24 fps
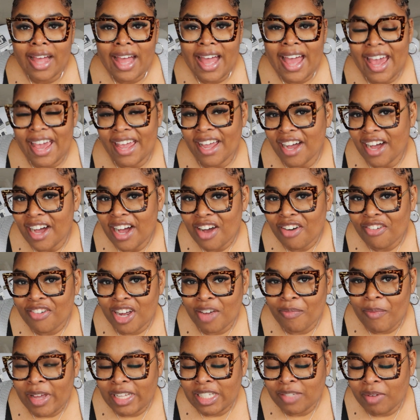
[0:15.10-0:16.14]
Hey y'all,
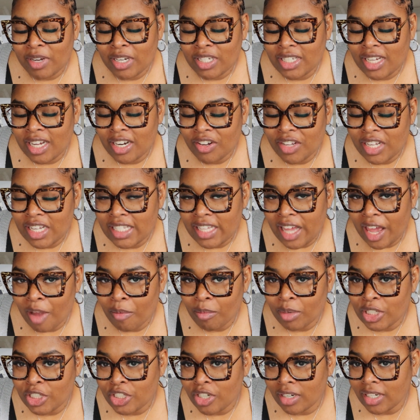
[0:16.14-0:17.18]
welcome back to my channel. It's
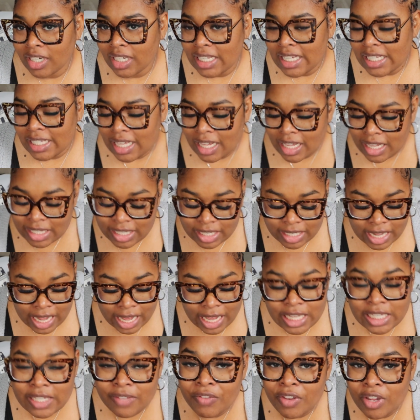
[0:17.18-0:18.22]
Amber Sharniece. In
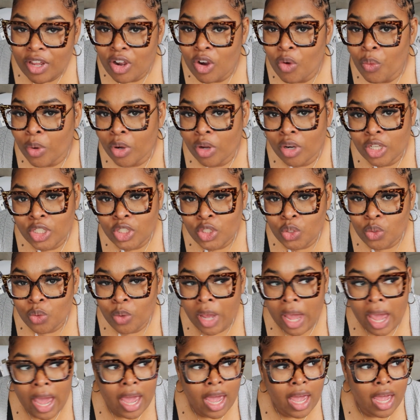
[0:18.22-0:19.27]
today's video, we're gonna do
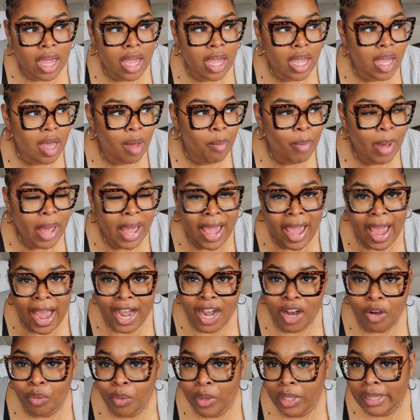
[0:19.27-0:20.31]
a
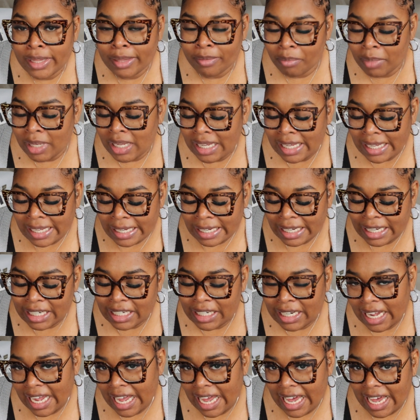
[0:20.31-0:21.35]
pack with me,
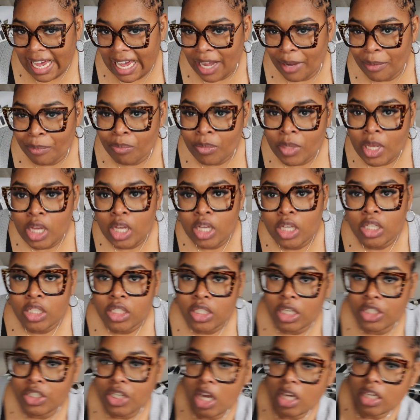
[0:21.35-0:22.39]
okay?
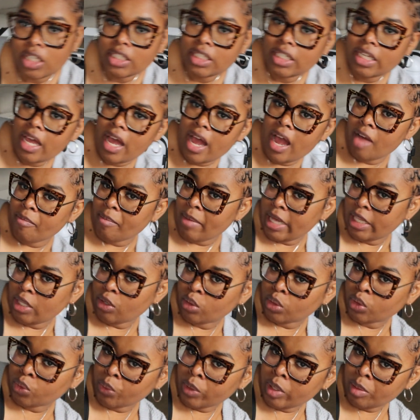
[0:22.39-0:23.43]
So as y'all can see, I have my
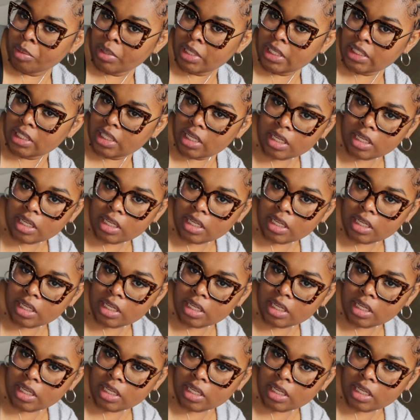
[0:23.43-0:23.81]
little 3-piece